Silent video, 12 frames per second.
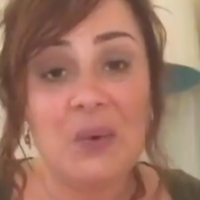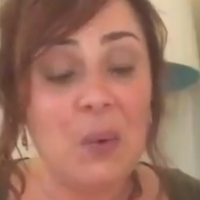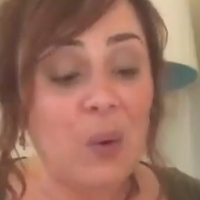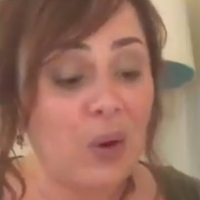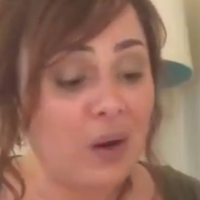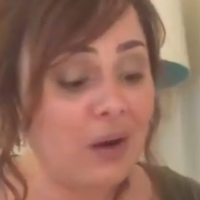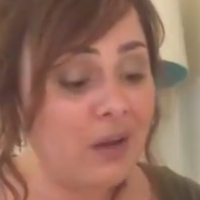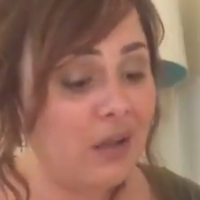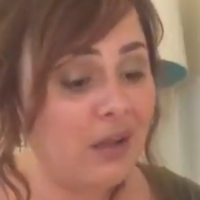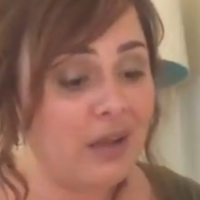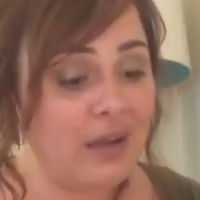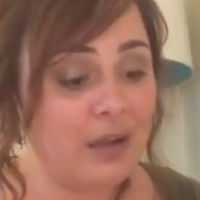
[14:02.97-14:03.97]
Or
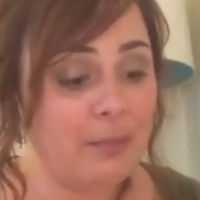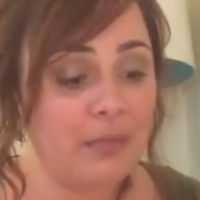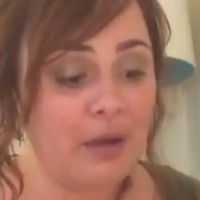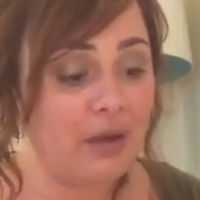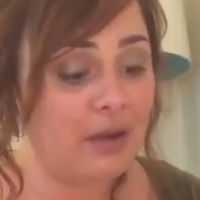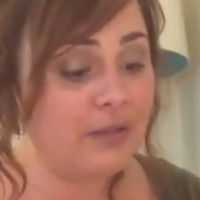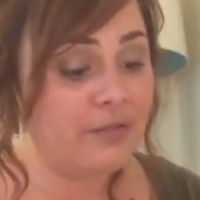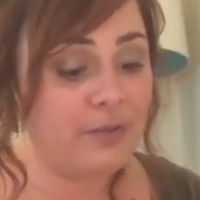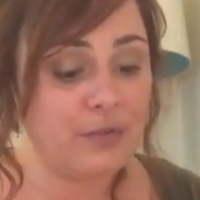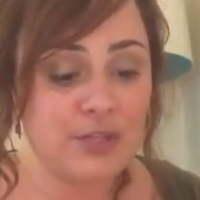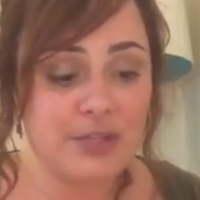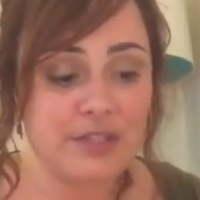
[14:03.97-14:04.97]

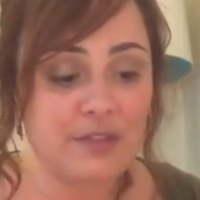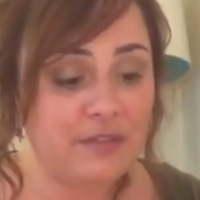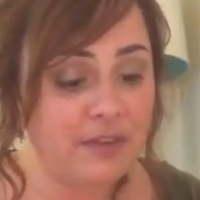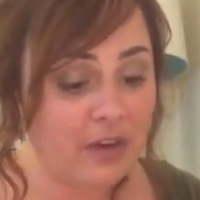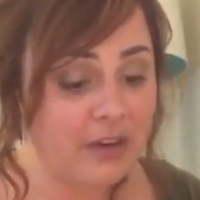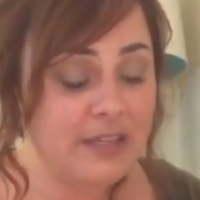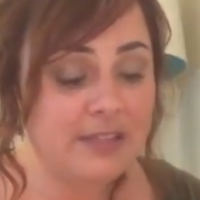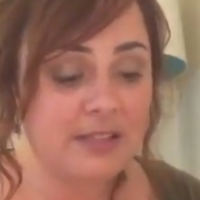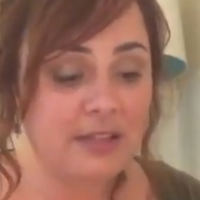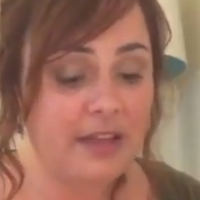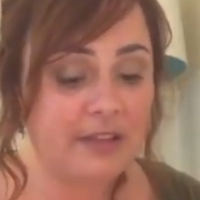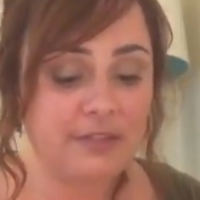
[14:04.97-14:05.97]
for just a very
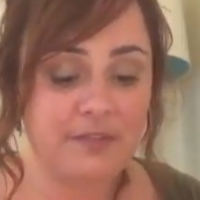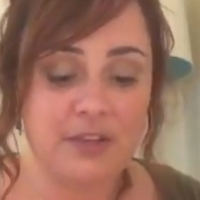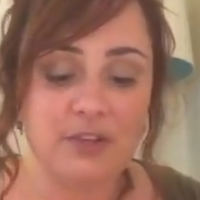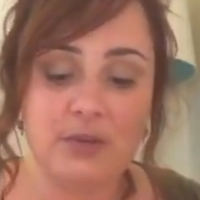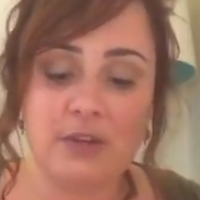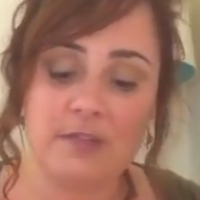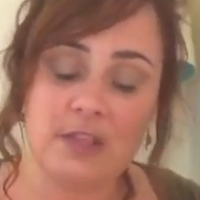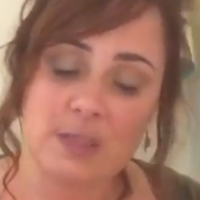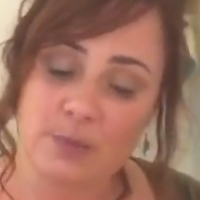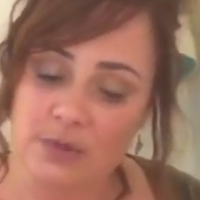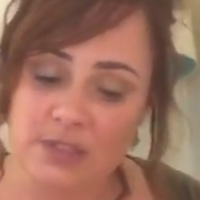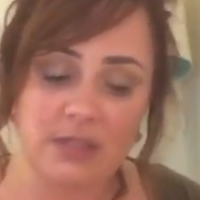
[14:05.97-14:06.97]
select few, if this
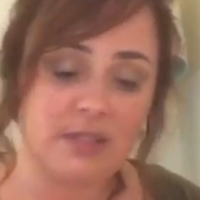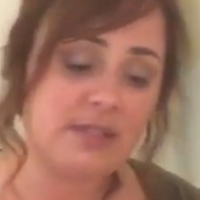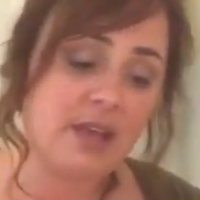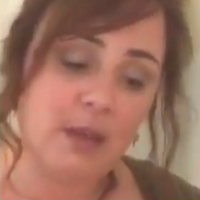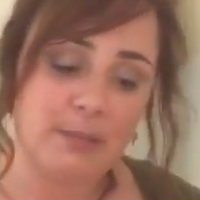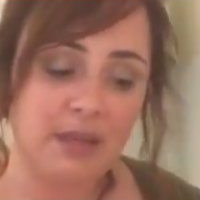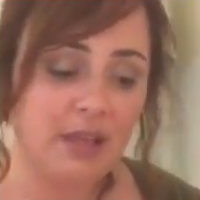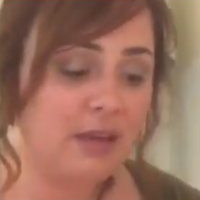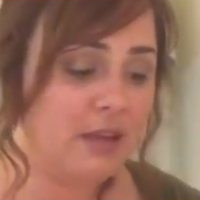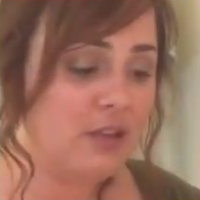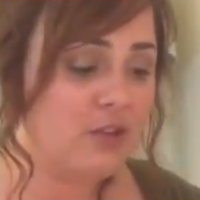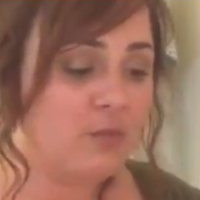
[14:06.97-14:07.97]
person is coming in
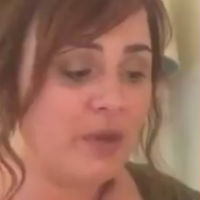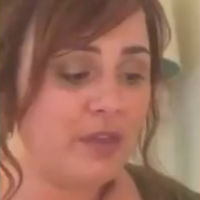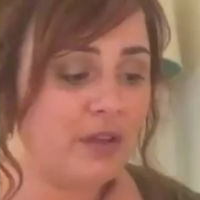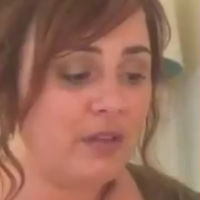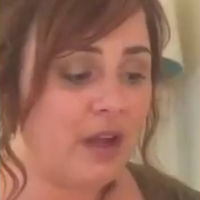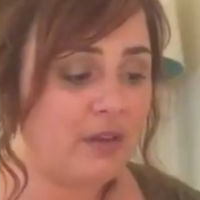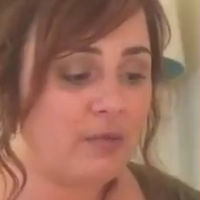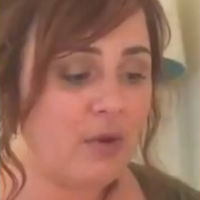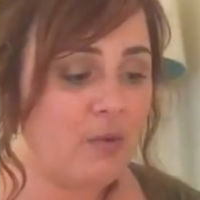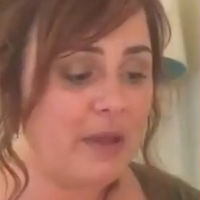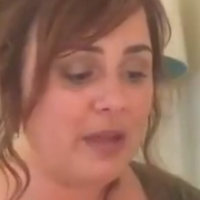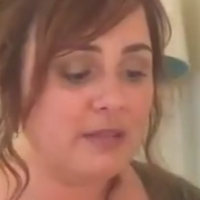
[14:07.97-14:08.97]
at you with a lot of
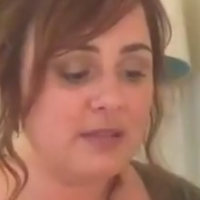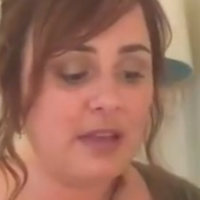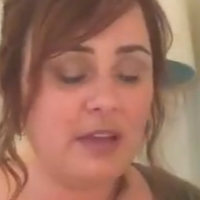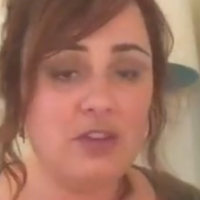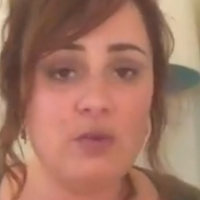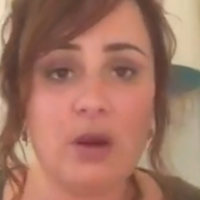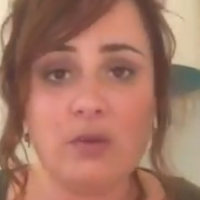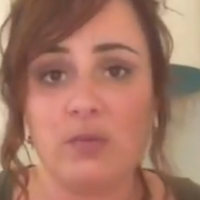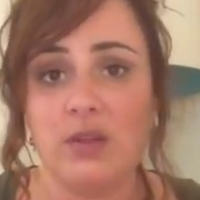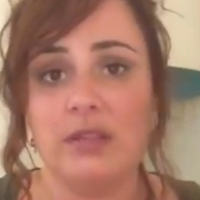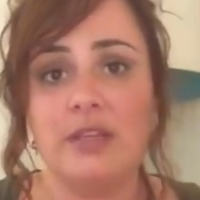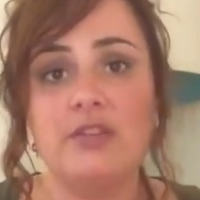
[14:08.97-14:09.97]
romance and you are
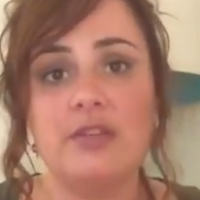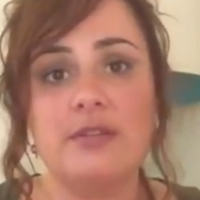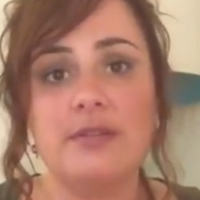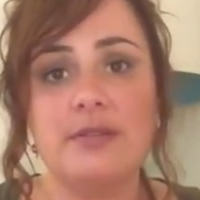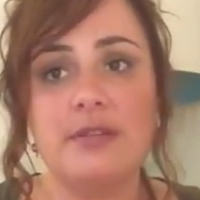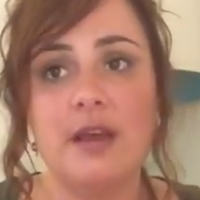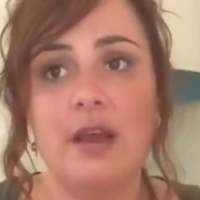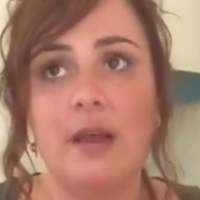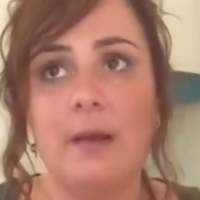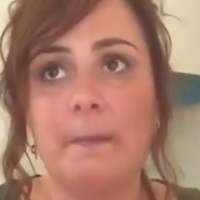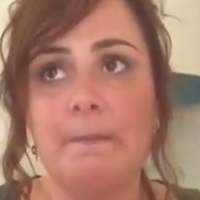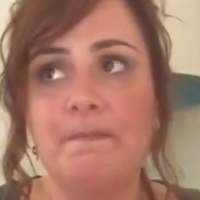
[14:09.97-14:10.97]
really just
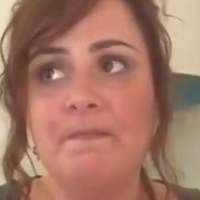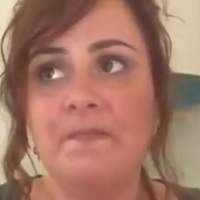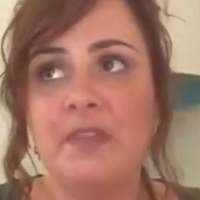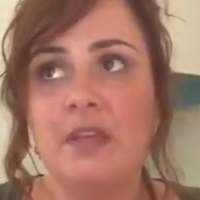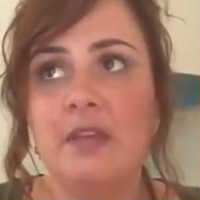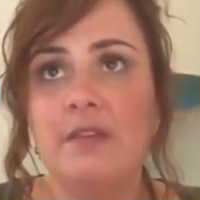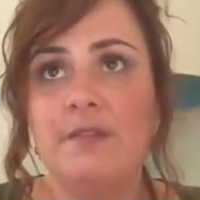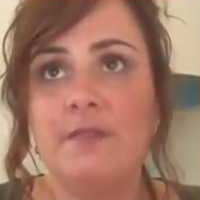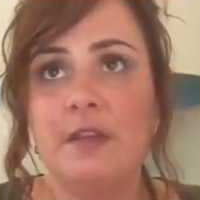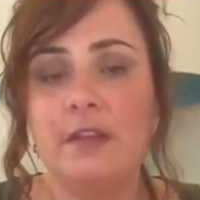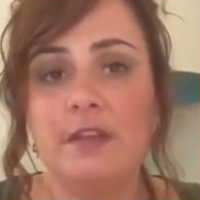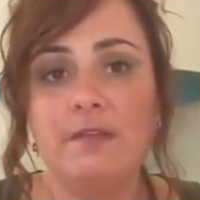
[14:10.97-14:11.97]

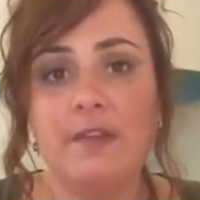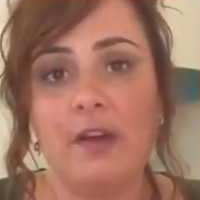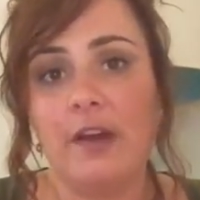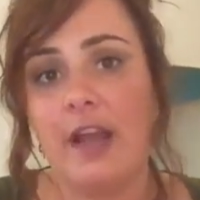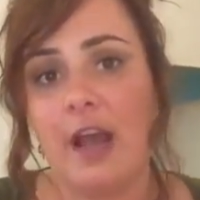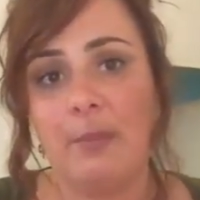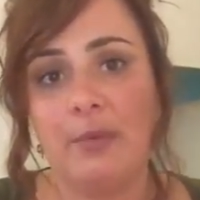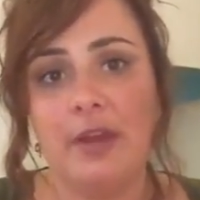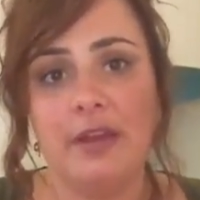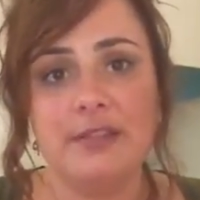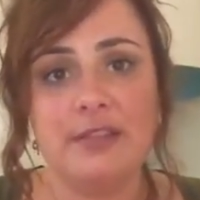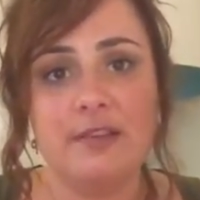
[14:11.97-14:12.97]
feeling very
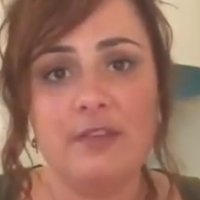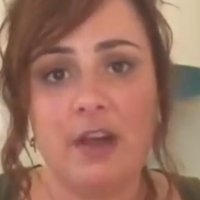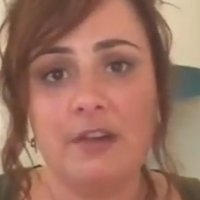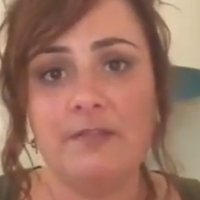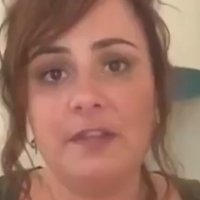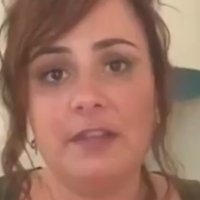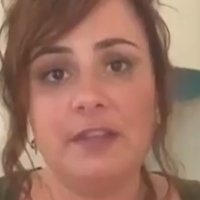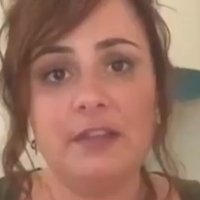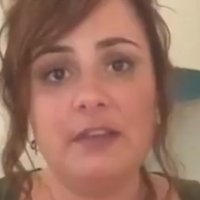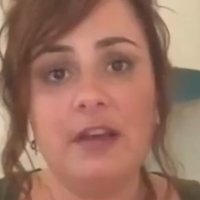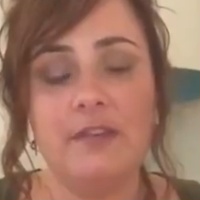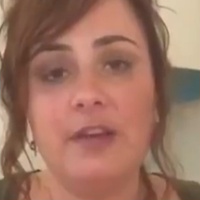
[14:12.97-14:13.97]
apprehensive, not feeling
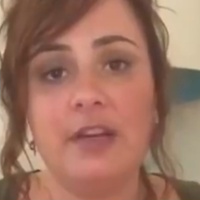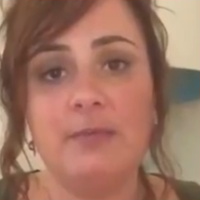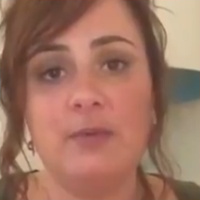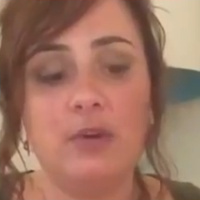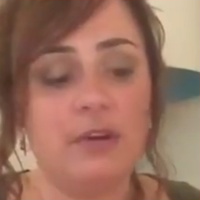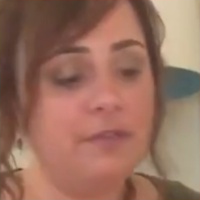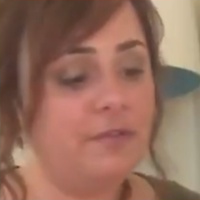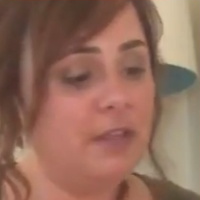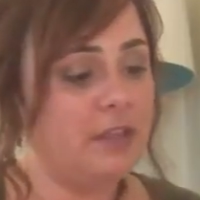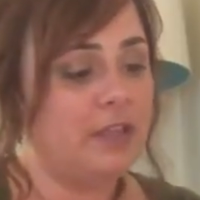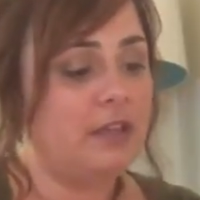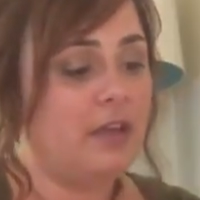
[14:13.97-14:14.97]
the love anymore,
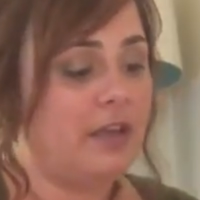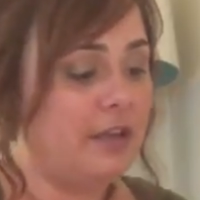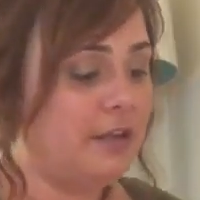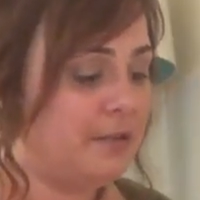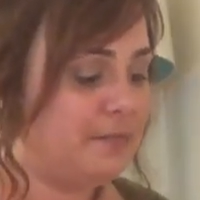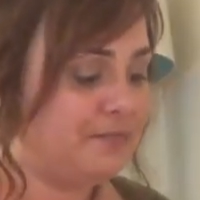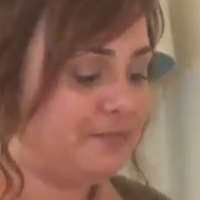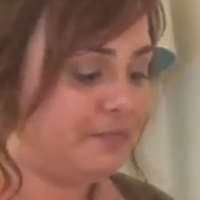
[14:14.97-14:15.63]
feeling like